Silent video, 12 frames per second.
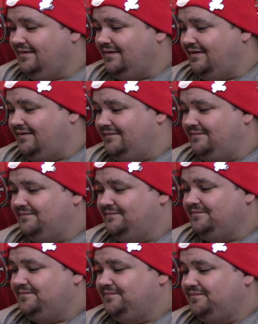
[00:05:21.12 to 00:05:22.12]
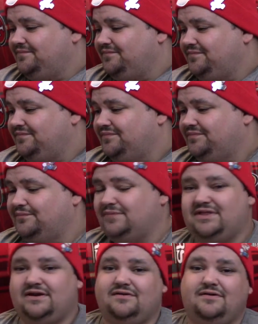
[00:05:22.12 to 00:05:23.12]

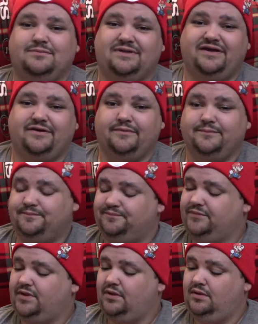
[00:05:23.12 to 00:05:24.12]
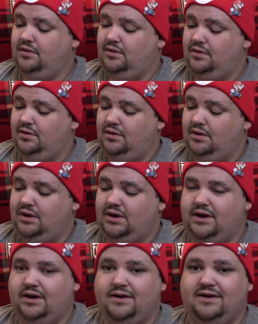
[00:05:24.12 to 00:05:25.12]
But that'll come later.
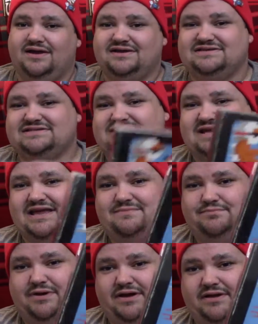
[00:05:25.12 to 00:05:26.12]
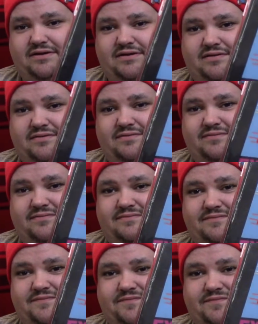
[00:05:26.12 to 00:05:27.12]
Excitebike.
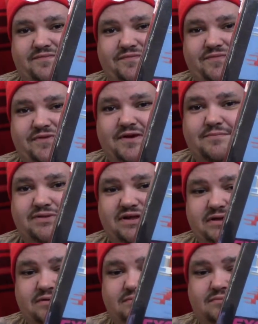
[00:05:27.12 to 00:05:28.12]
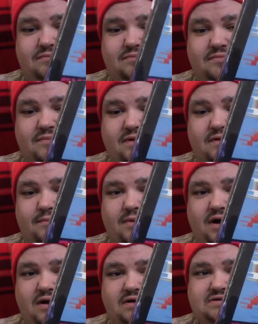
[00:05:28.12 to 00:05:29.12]
Complete
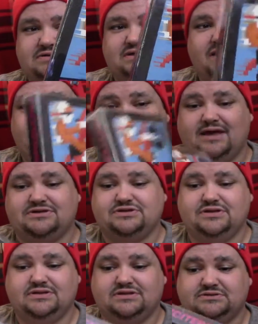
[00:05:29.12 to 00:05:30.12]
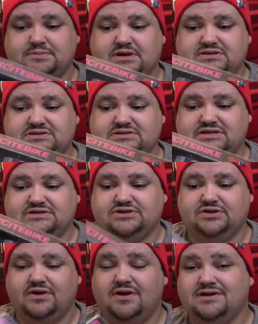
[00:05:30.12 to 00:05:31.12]
inbox. And actually, this box is
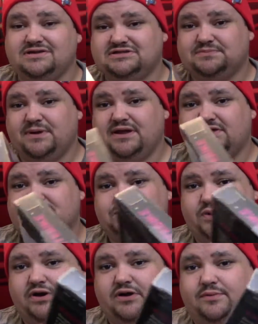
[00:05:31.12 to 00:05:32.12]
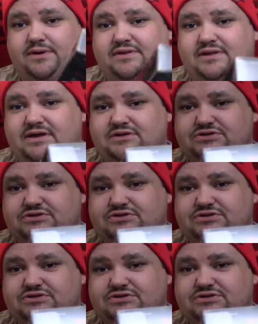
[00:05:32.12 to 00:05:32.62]
actually, despite its wear around the